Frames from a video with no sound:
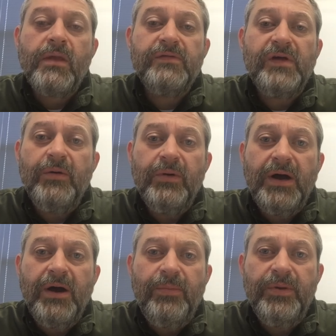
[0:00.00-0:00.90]
So I
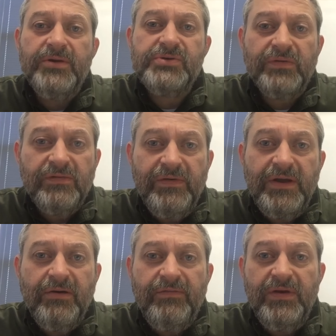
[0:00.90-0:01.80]
hope you enjoyed this
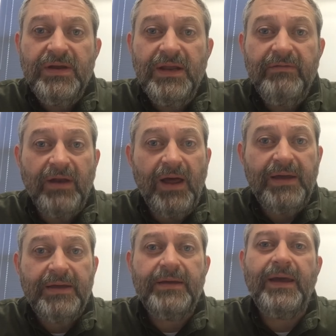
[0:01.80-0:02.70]
video. If you did, leave a
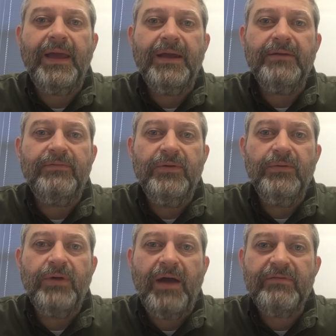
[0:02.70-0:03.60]
like. And if
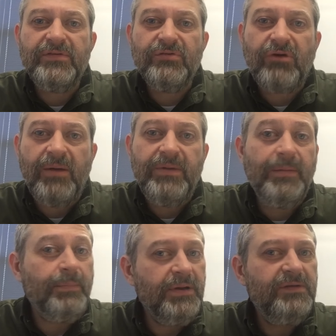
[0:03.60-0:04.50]
you haven't subscribed
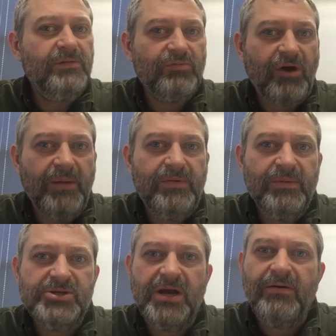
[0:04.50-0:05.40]
yet, please subscribe to
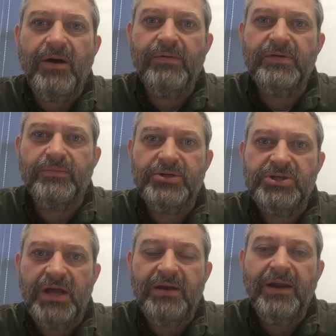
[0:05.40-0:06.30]
my channel. Always
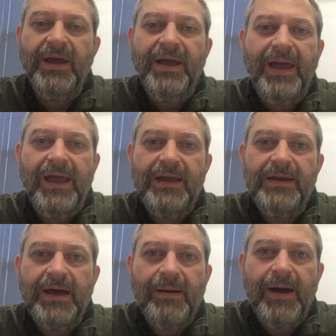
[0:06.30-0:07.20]
appreciate it.
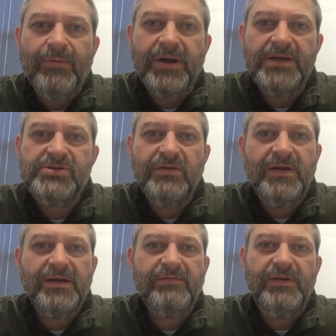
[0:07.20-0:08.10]
And I will catch you in the
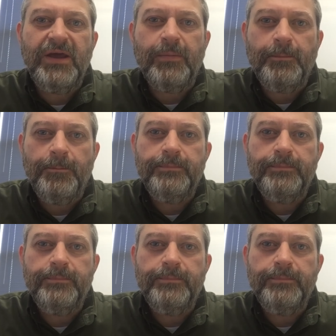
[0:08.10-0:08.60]
next video.